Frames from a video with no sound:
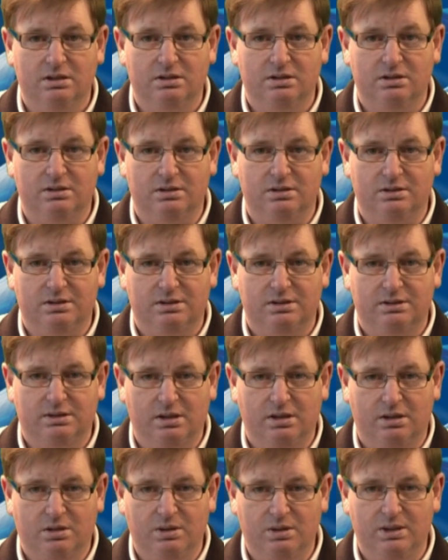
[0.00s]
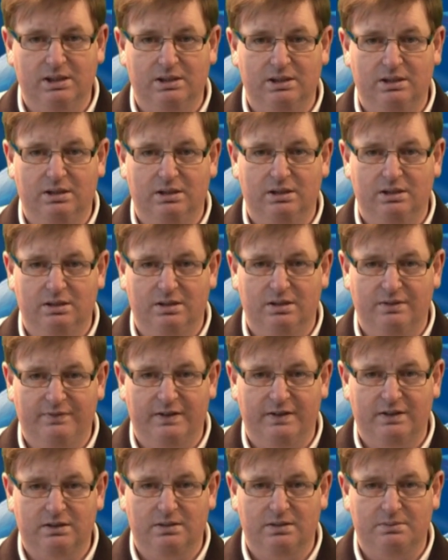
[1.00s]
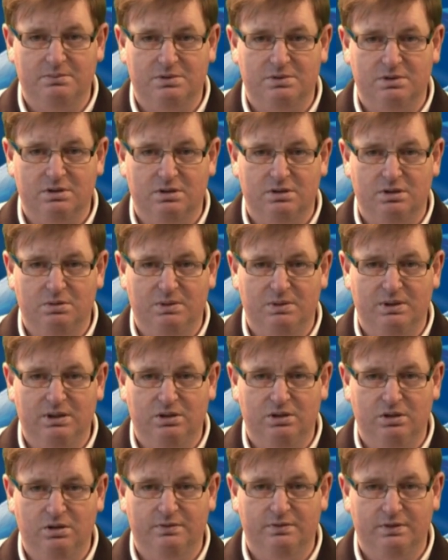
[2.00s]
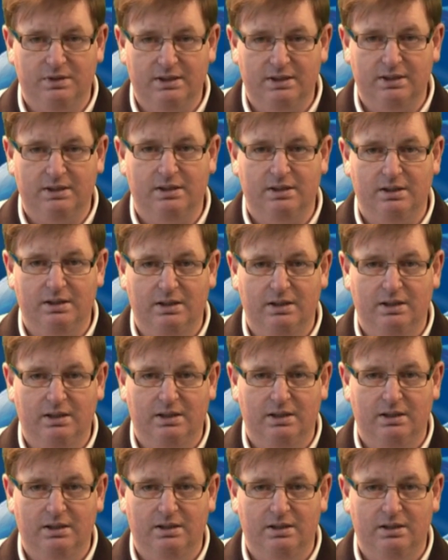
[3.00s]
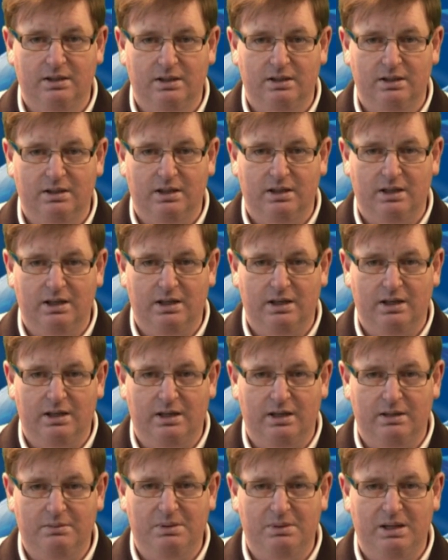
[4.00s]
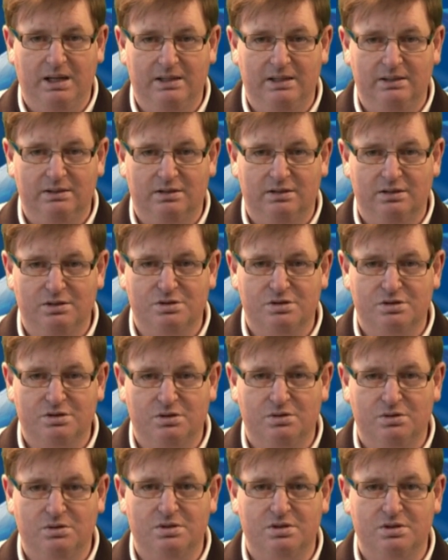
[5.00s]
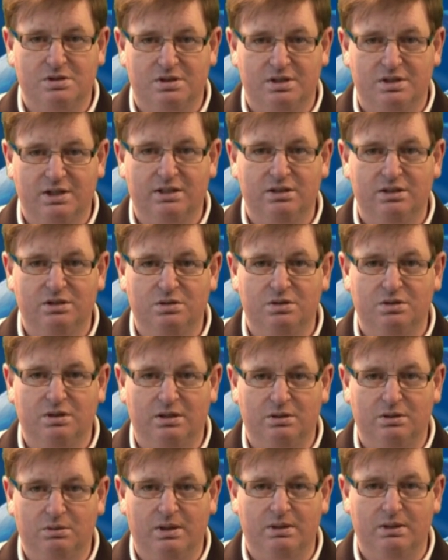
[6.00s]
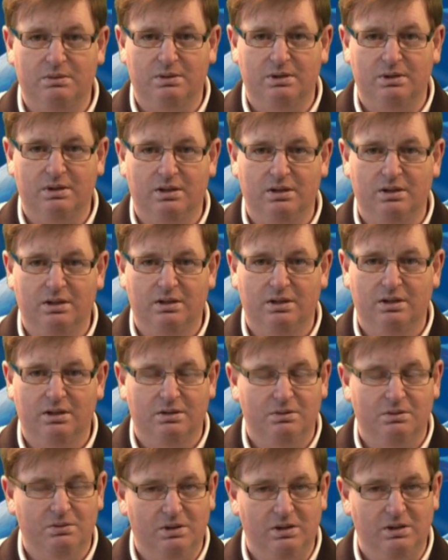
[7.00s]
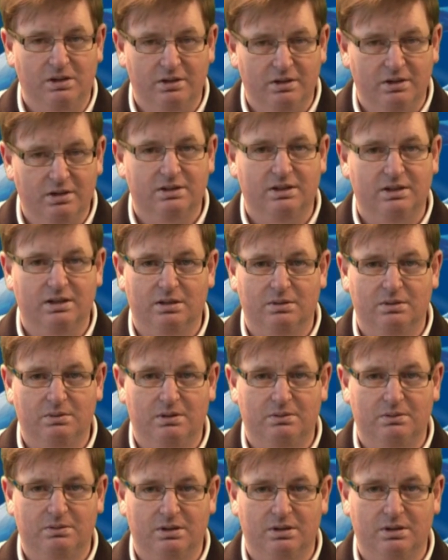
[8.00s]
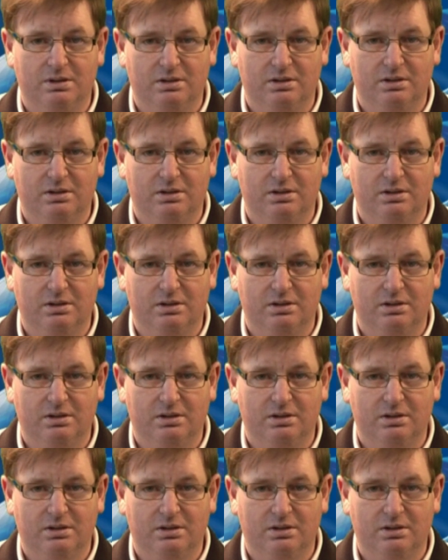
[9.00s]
To degrade the victims the way you have did it, in behind closed doors, thinking you'd get away with it, well, you're not getting away with it.